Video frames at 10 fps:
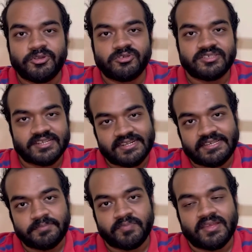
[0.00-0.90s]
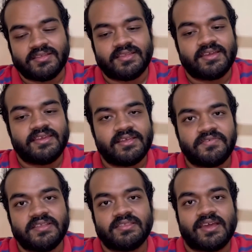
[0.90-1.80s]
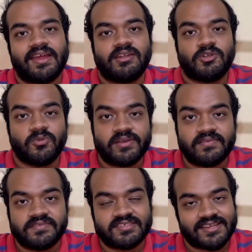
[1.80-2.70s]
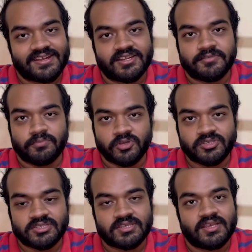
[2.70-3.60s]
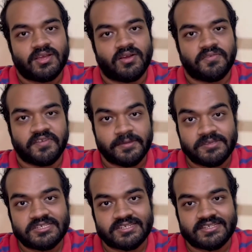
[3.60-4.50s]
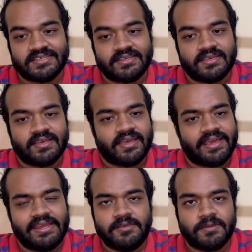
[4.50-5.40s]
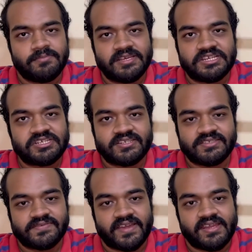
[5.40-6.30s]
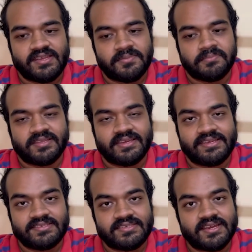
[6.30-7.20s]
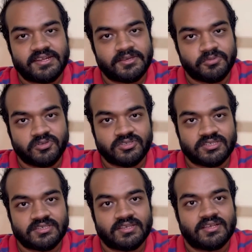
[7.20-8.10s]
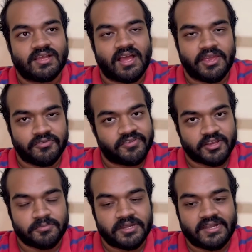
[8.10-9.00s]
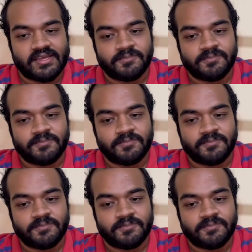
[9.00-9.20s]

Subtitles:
to study the 11th and 12th standard books of chemistry. Any publication is fine, but the NCERT books I would recommend.